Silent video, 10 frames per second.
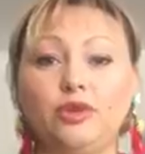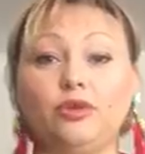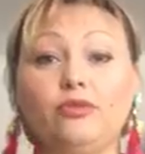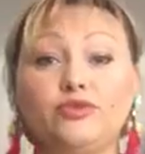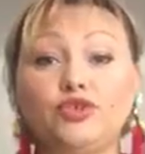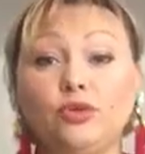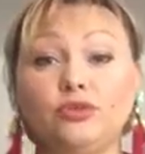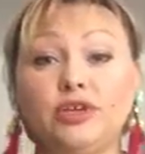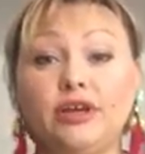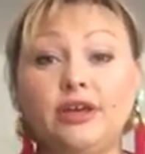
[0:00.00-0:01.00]
be off
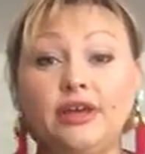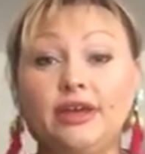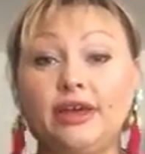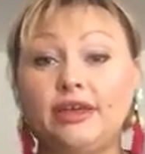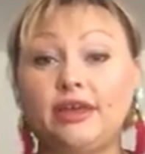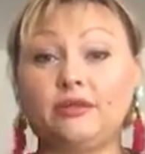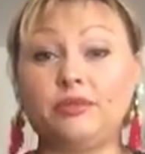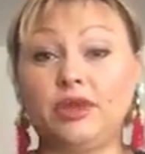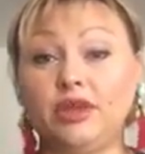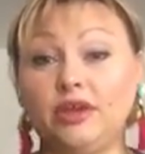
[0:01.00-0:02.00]
shoulder, it
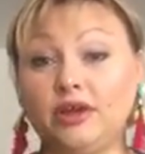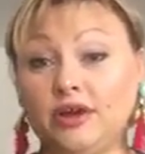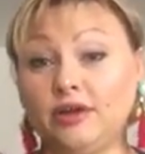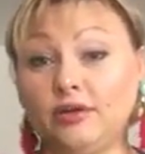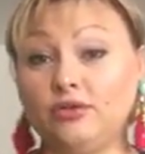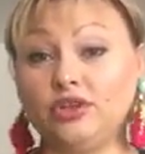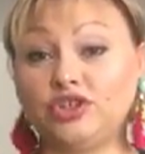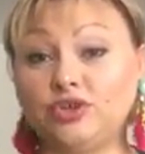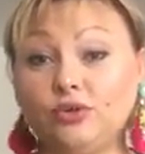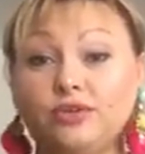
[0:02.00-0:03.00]
can be on the
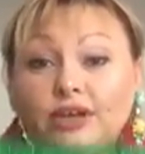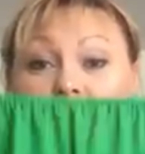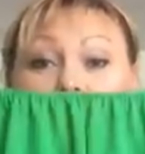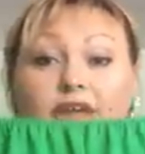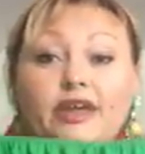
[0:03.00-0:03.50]
shoulder.